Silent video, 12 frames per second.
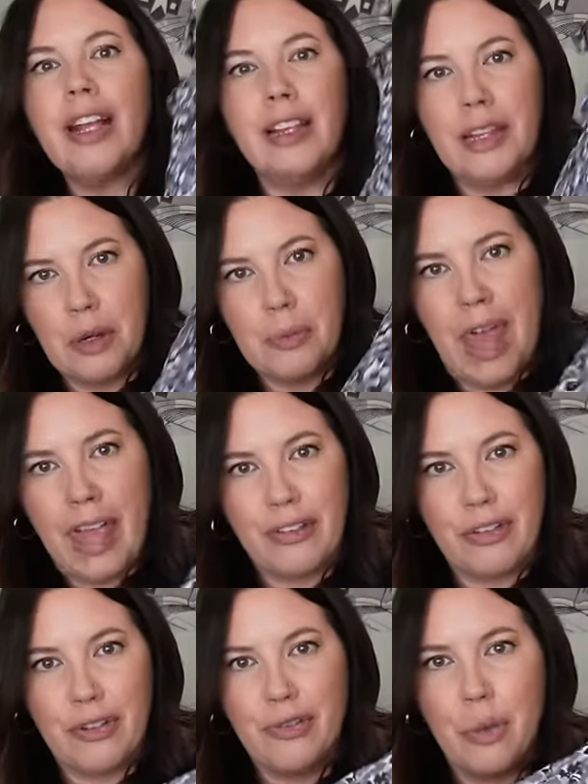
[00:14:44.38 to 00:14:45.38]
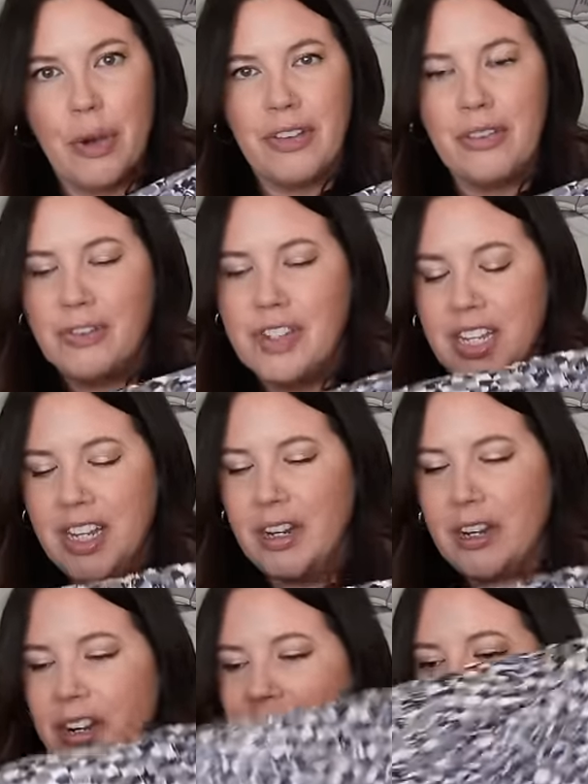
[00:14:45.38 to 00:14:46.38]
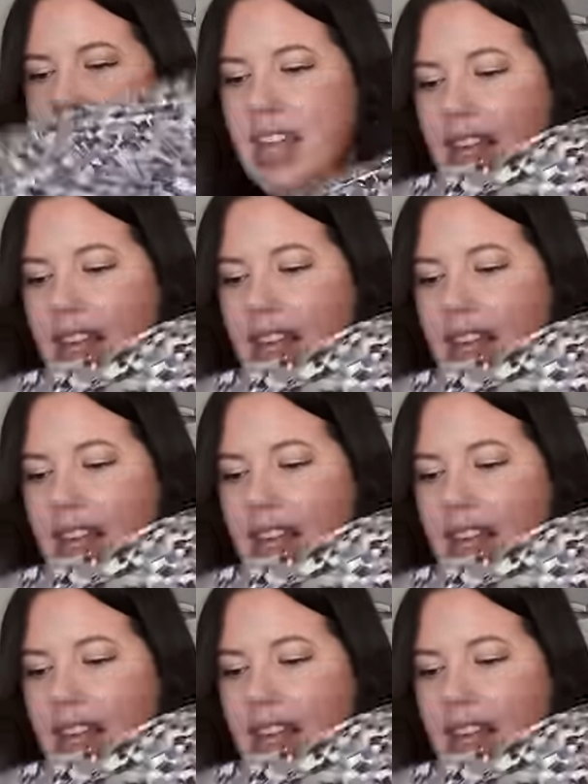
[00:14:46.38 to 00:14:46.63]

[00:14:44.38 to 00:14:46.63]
cleaner bag for forty, fifty years.